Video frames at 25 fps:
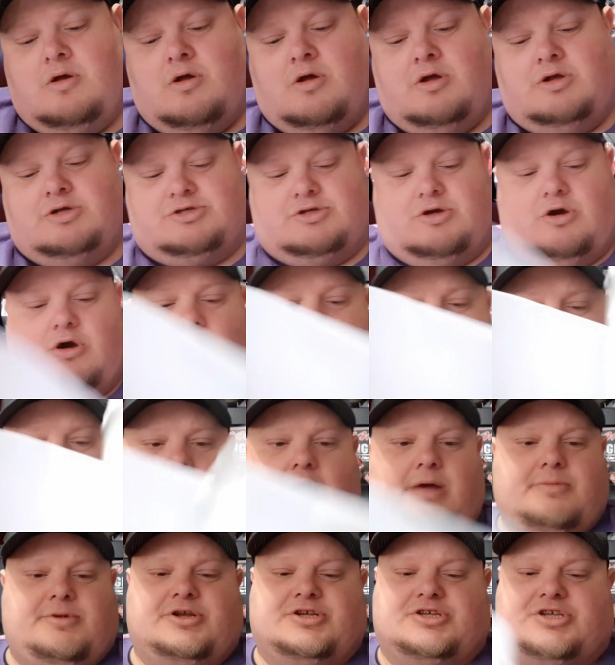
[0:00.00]
So
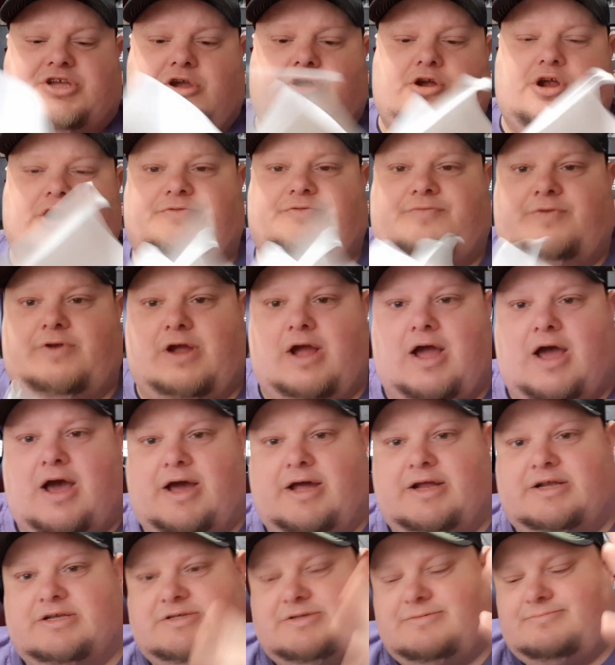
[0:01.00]
I'm just curious for you
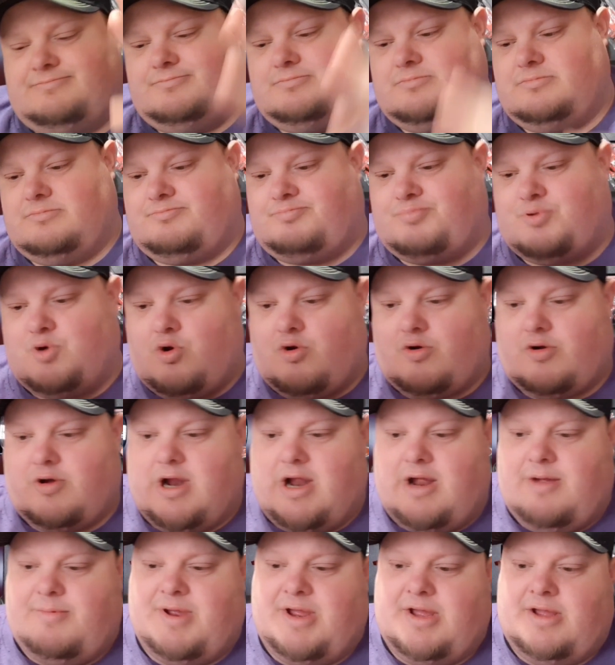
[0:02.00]
guys,
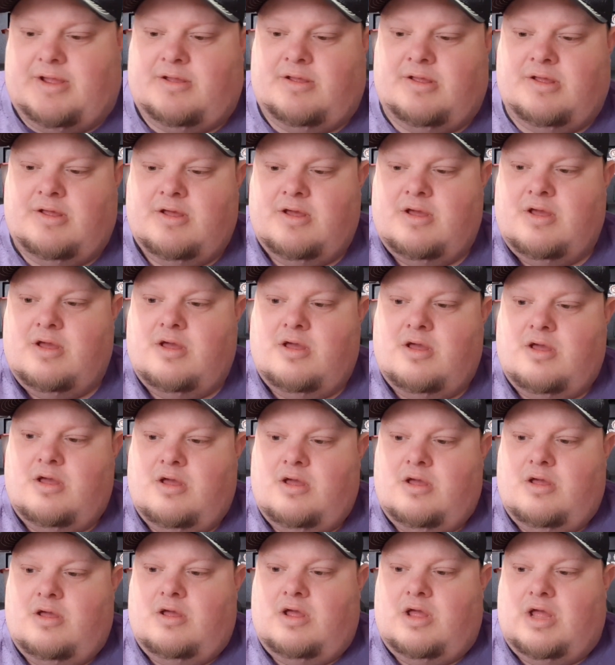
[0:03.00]
programming.
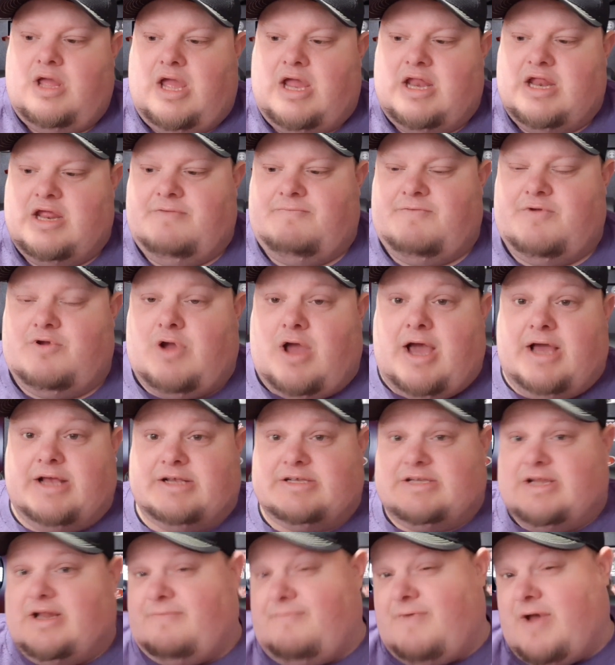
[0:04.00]
Any of you
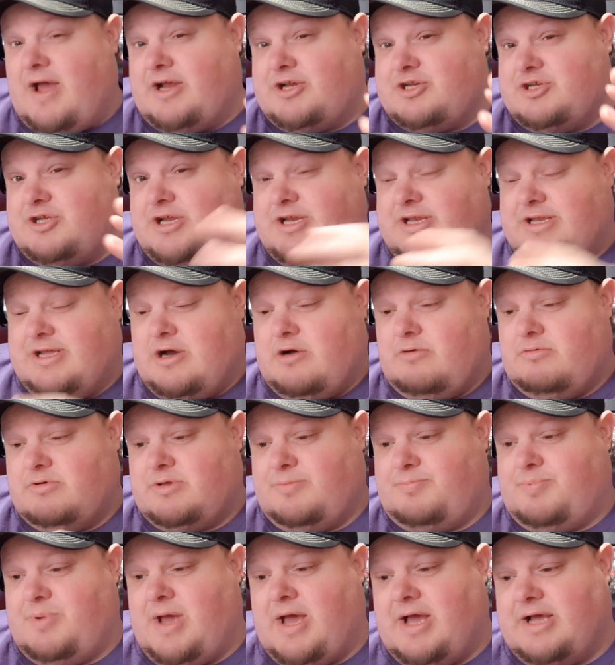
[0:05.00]
guys that have actually dealt with
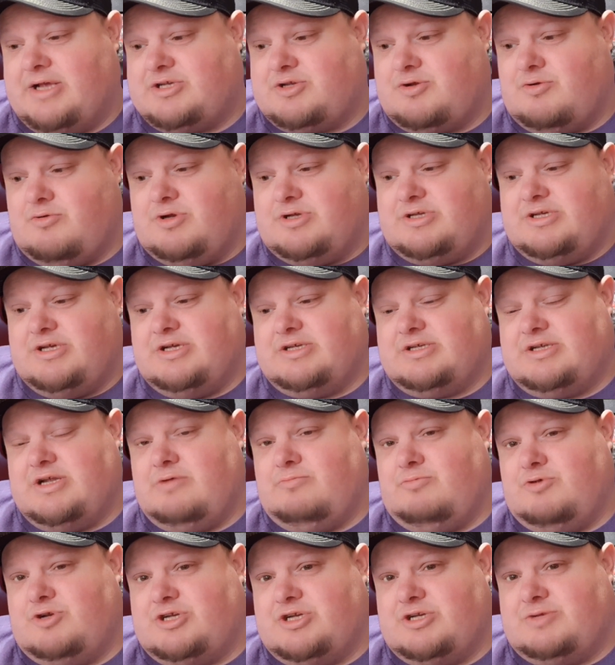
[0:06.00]
the pass-through
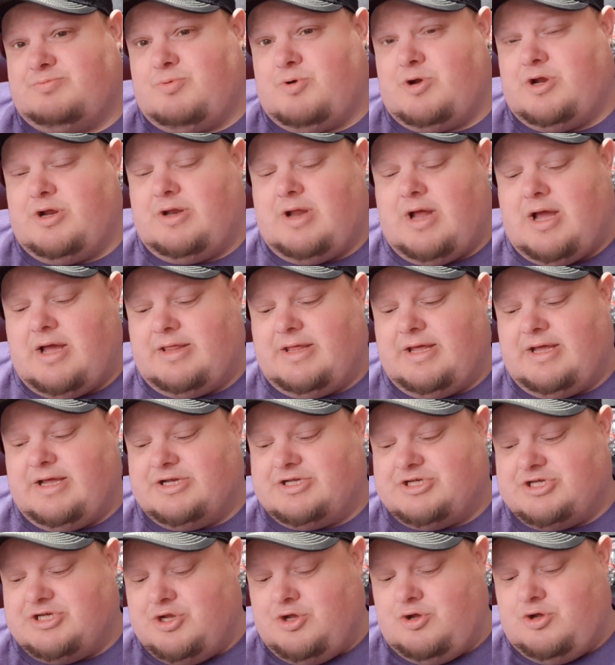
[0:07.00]
assistant, which is I think
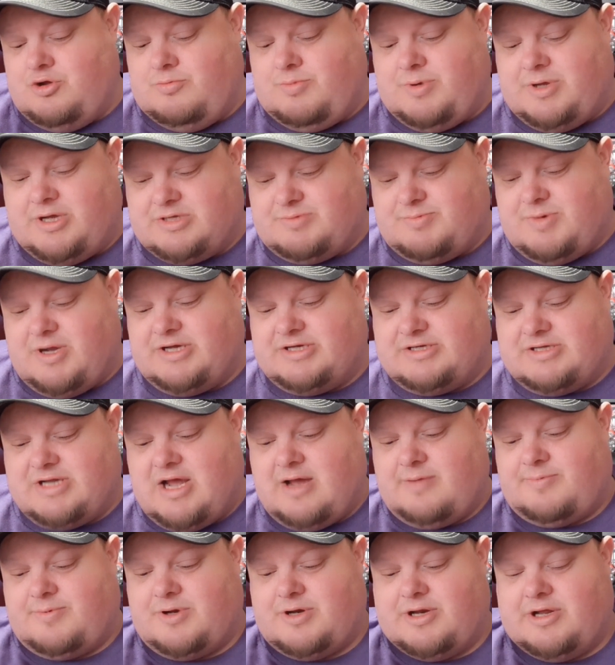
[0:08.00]
it's new because my
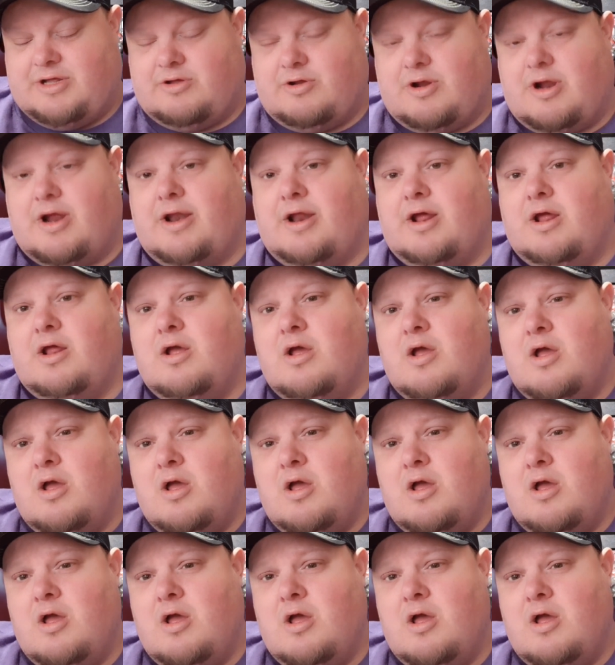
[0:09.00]
Snap-on dealer had it.